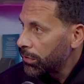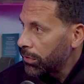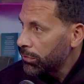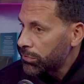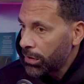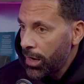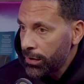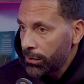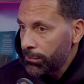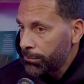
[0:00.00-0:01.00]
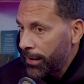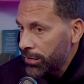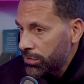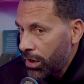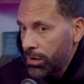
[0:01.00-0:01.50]
and he was the guy that
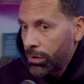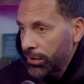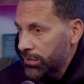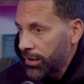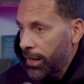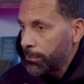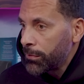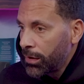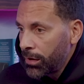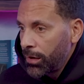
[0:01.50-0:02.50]
managed to unlock this game.